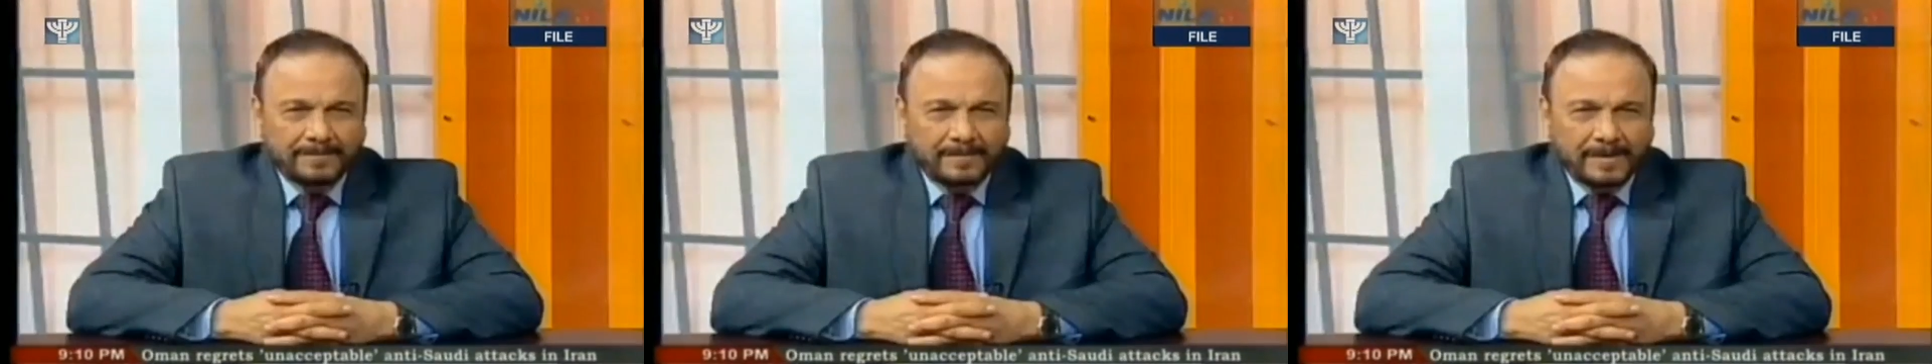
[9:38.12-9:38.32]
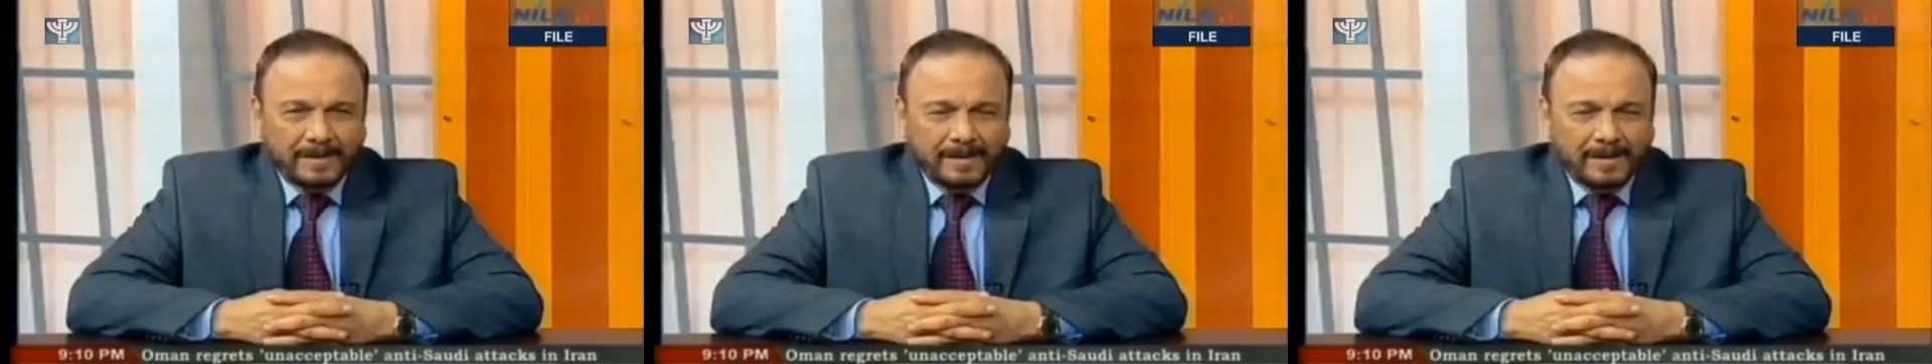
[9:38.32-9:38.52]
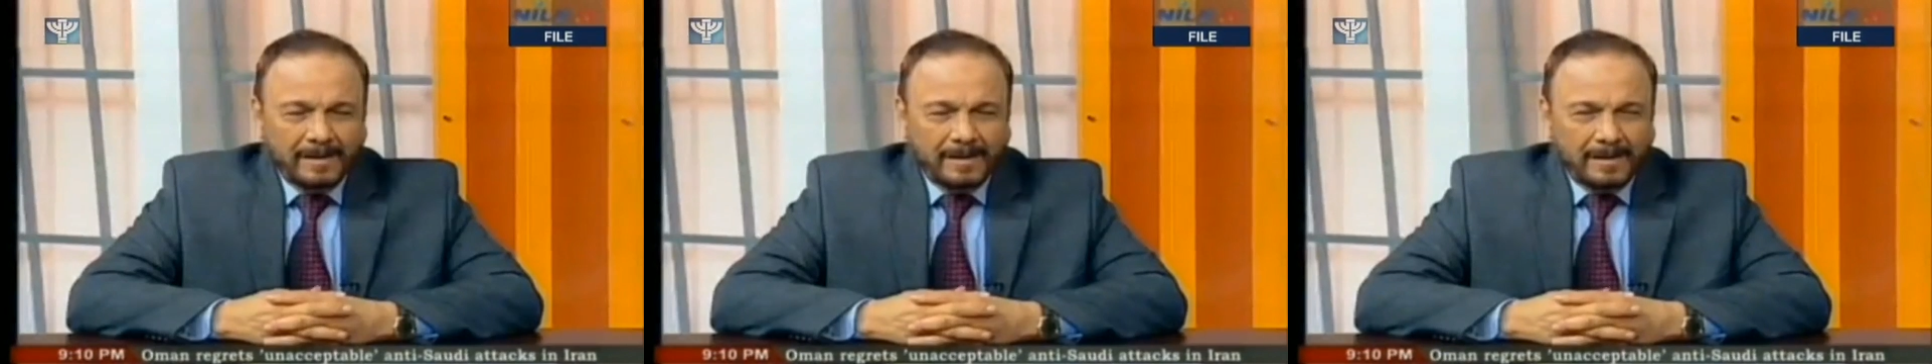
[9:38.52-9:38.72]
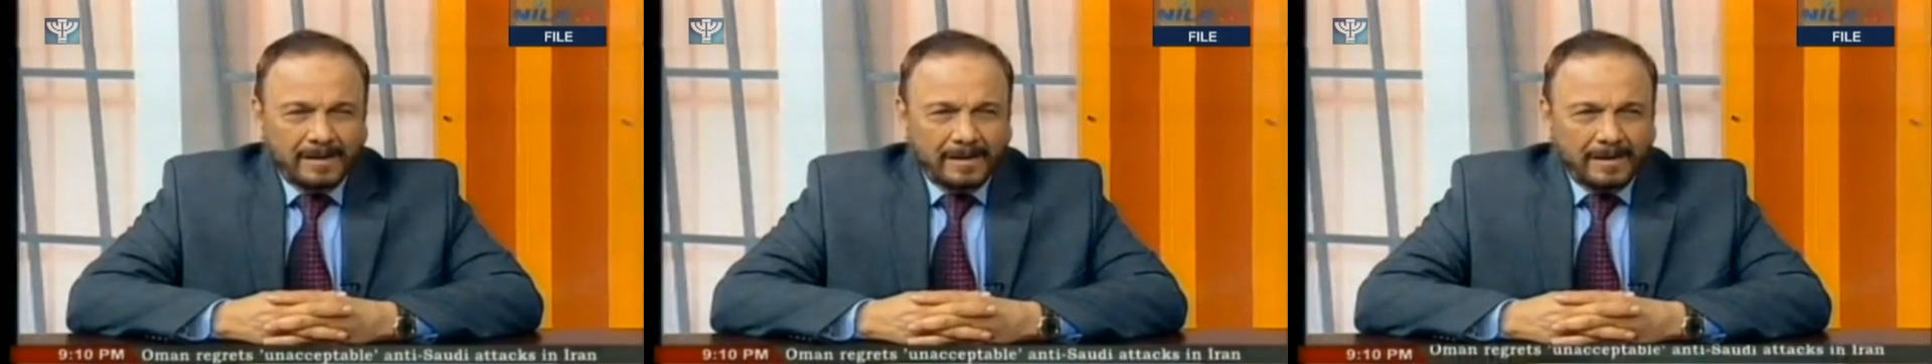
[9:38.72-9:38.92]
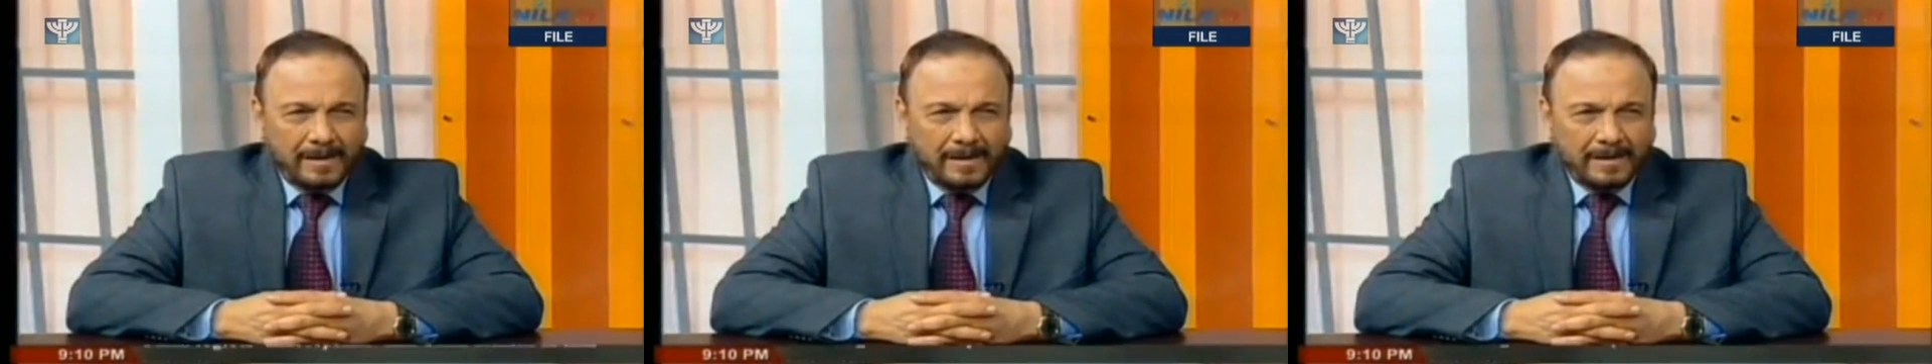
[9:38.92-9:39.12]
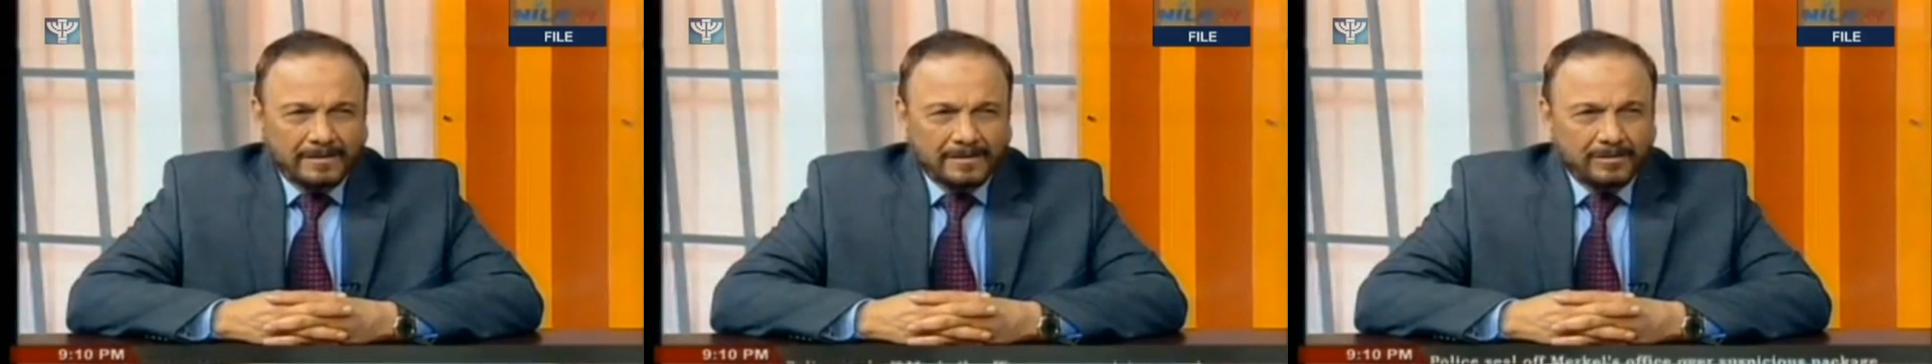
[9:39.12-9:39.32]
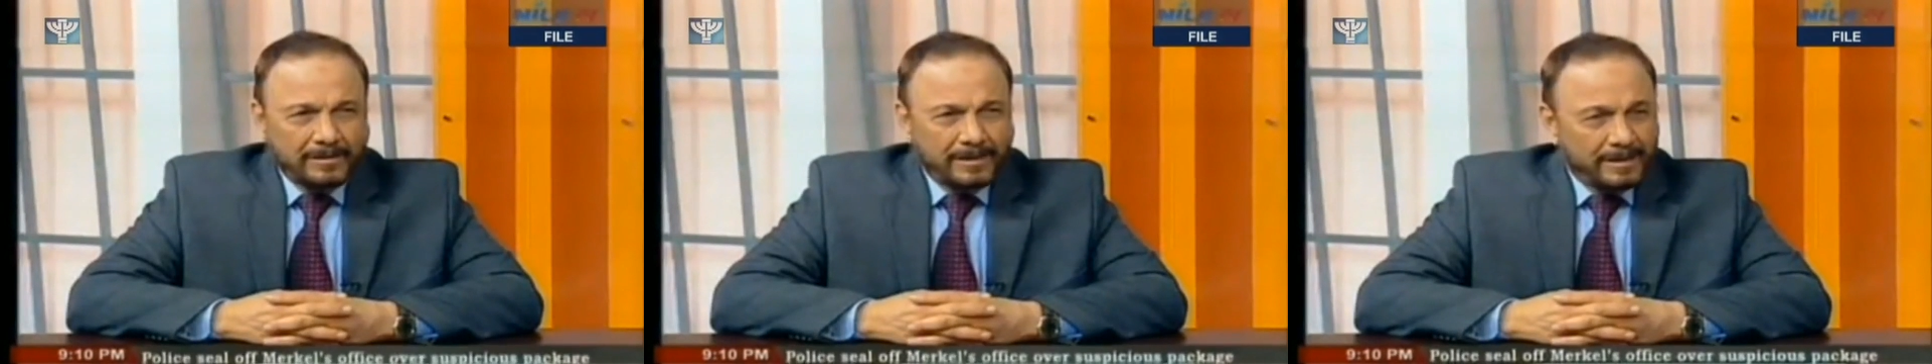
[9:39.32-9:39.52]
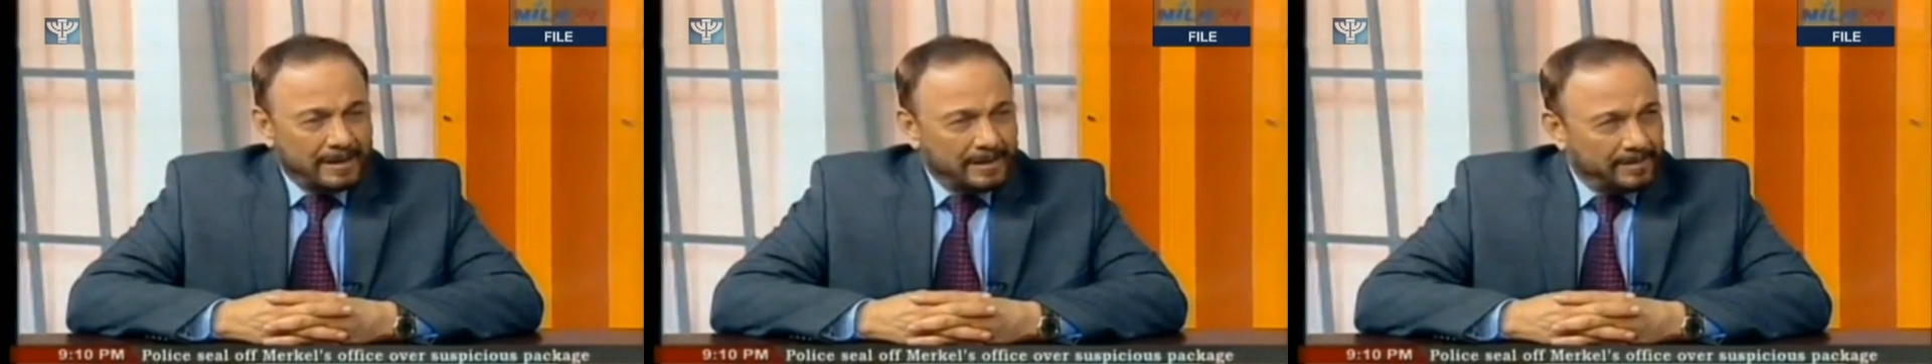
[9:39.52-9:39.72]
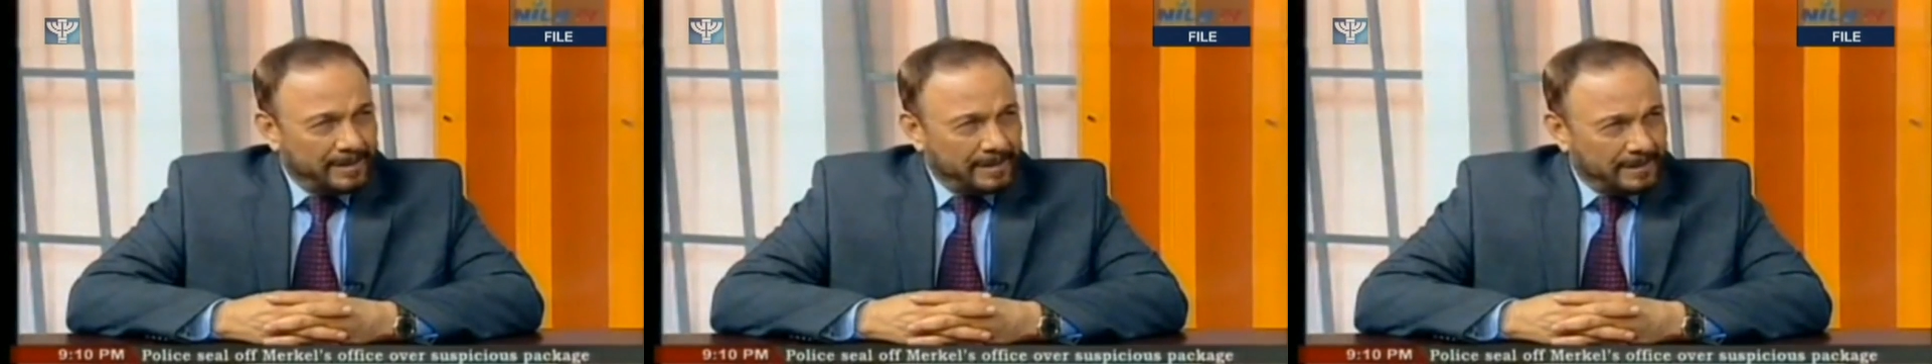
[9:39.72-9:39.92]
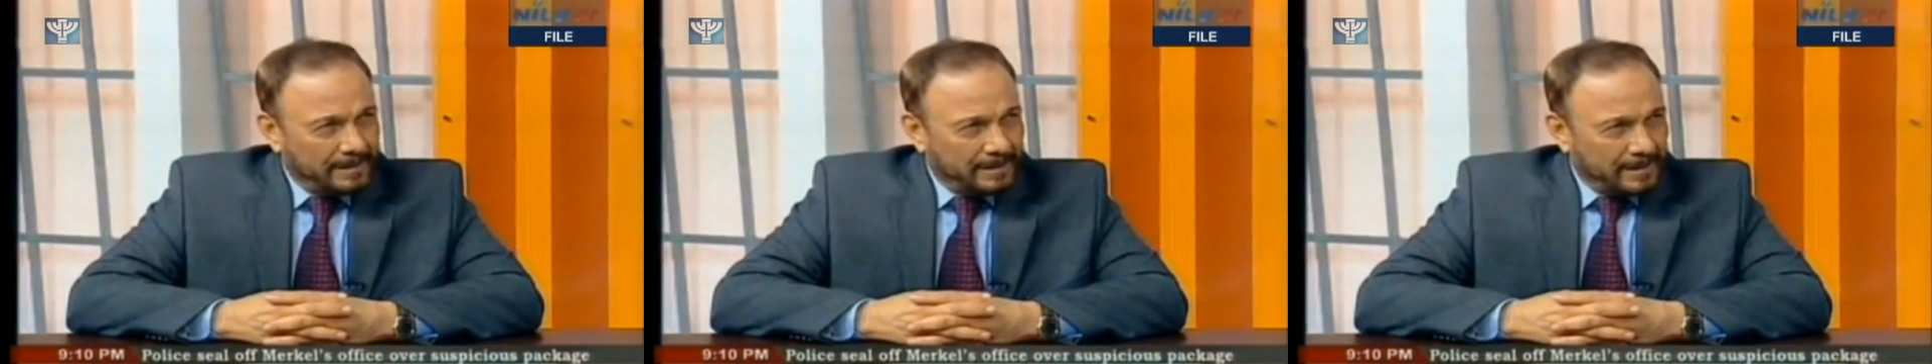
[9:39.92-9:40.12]
effort to promote the Arab Peace
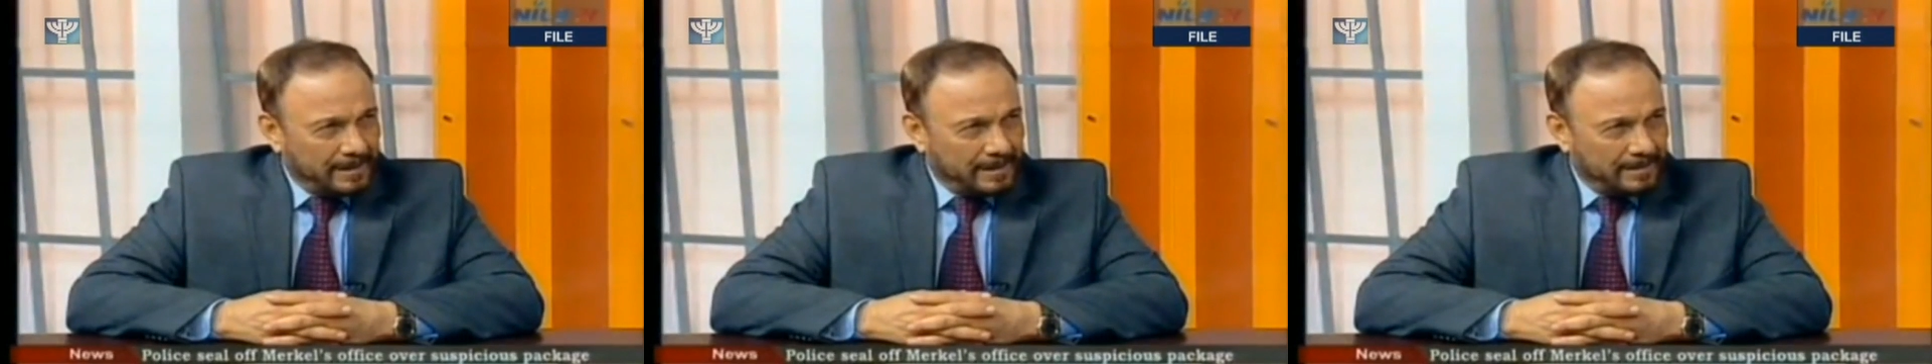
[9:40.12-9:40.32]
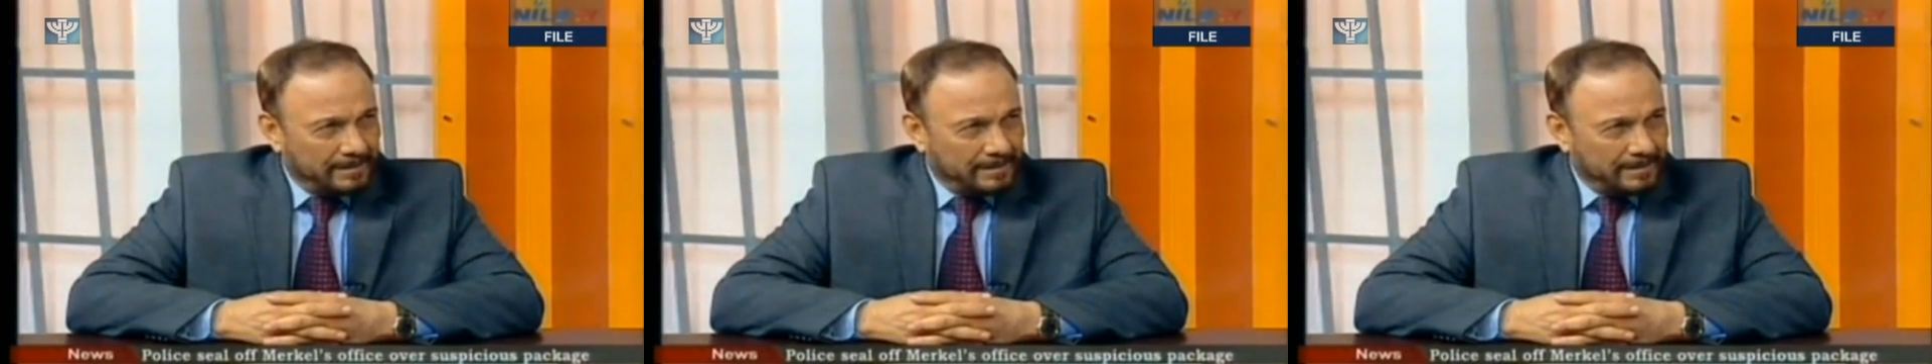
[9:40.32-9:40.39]
Initiative,